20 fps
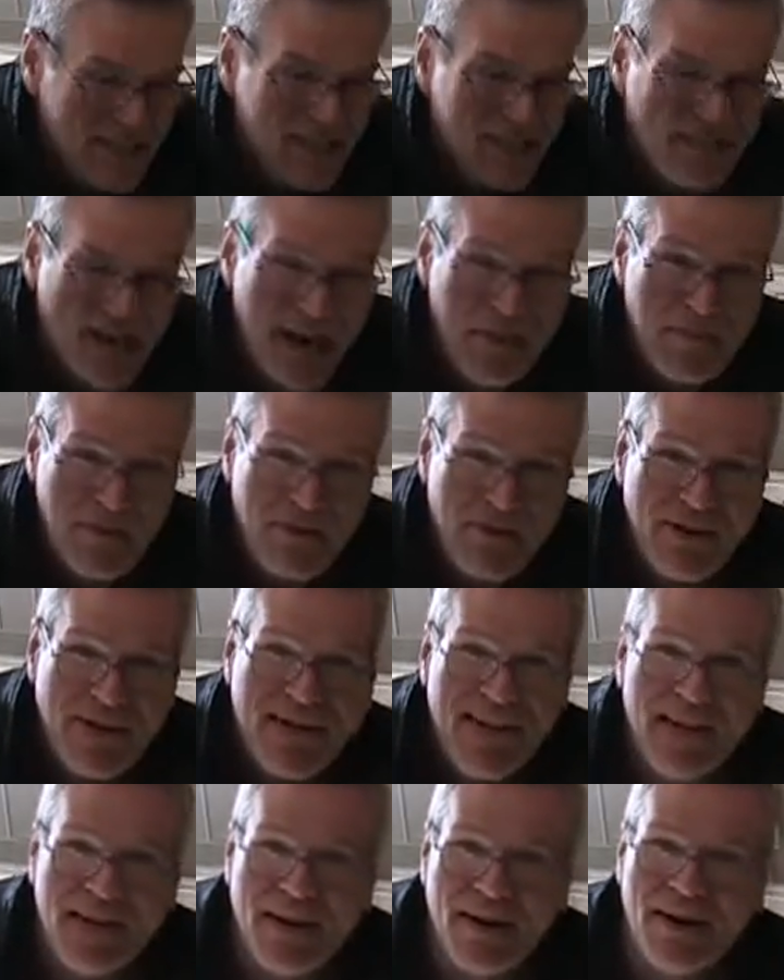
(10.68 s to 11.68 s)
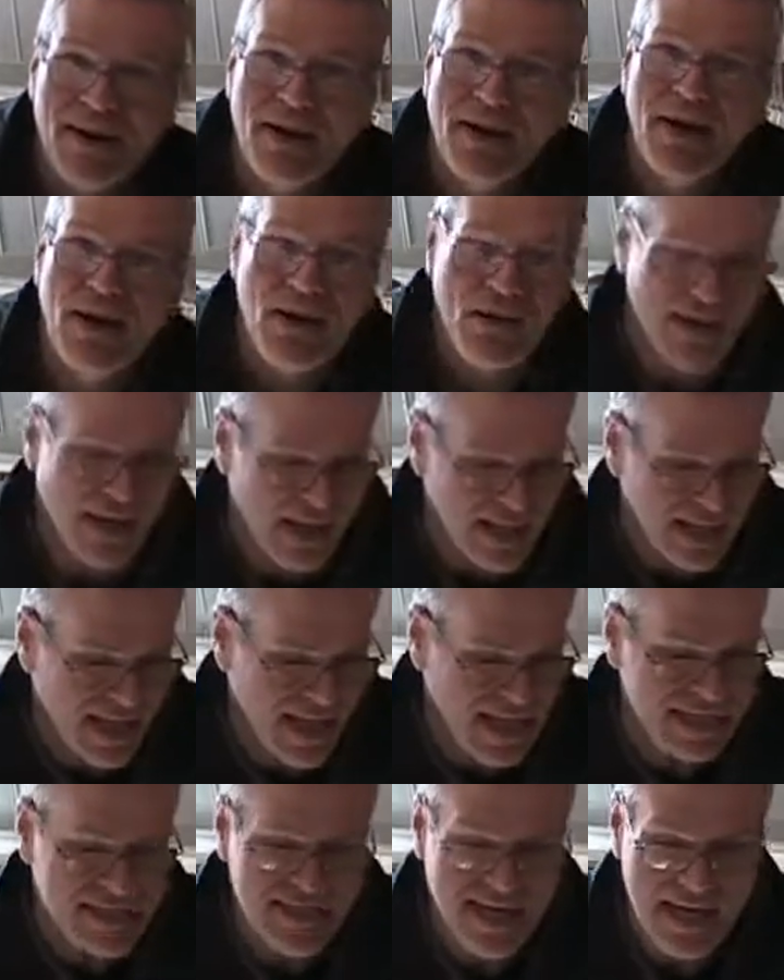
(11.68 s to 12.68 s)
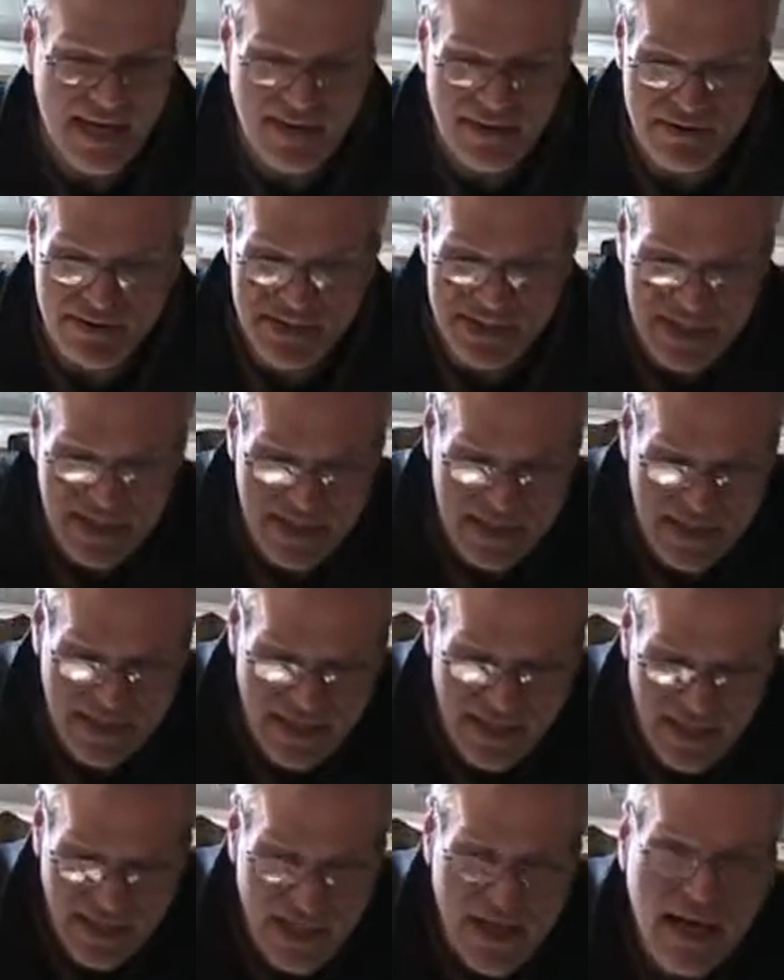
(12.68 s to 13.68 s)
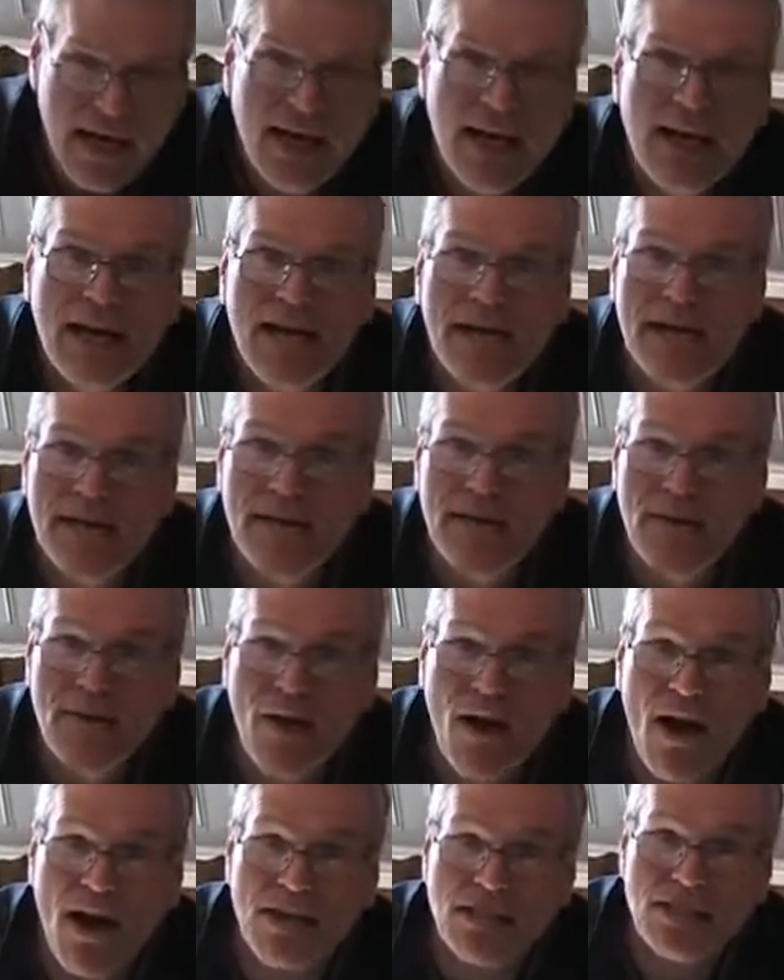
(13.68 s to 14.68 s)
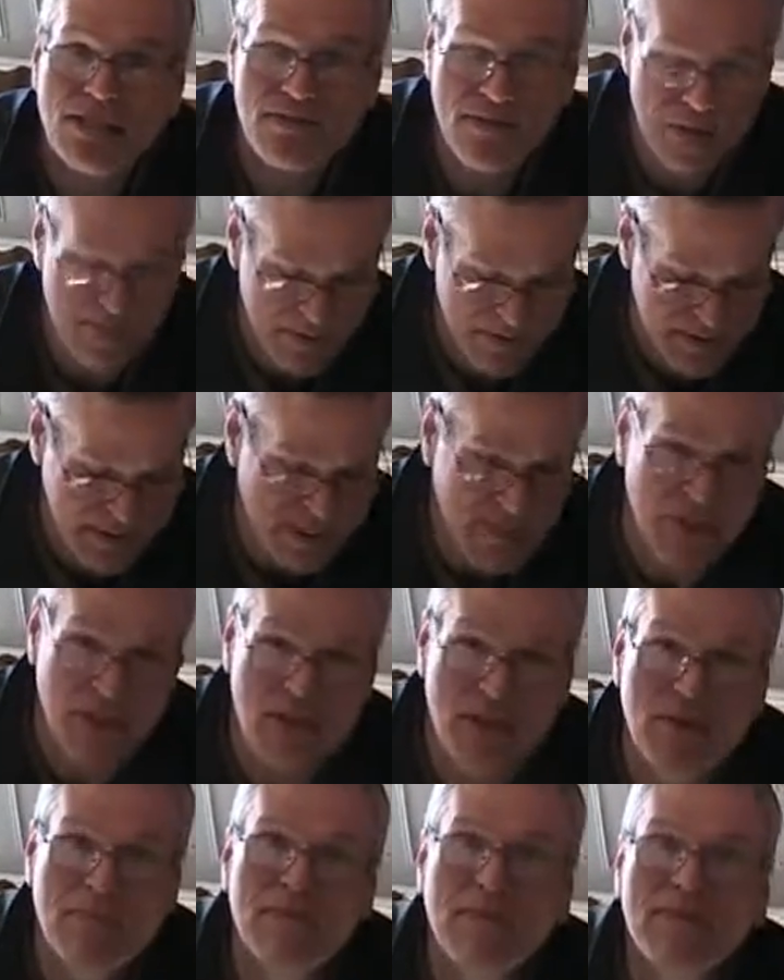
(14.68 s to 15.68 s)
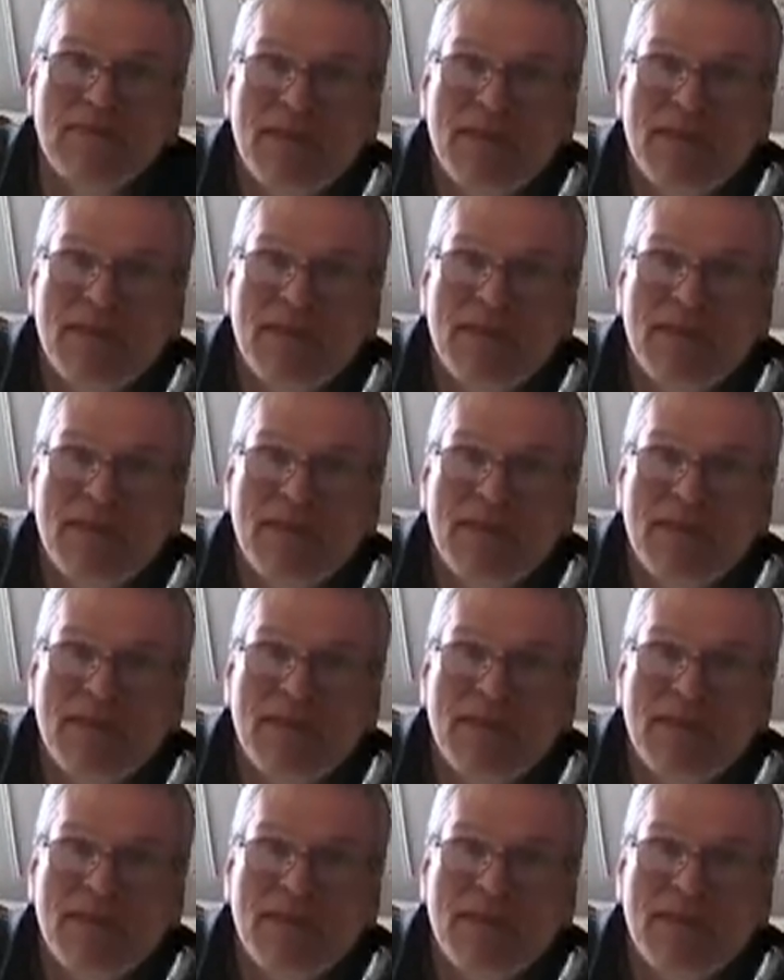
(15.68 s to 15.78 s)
Scrapper Green here. Okay, last night I was in the garage stripping some aluminum